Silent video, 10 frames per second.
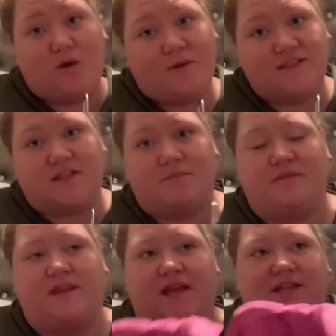always
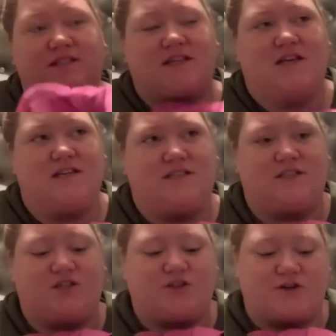complains
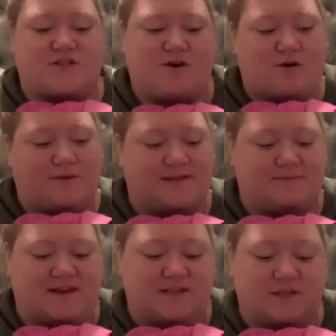because shirts are always
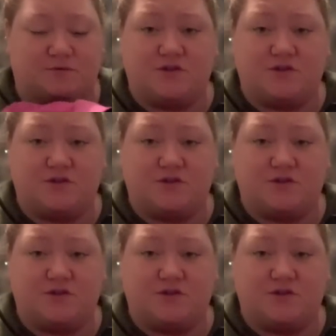made so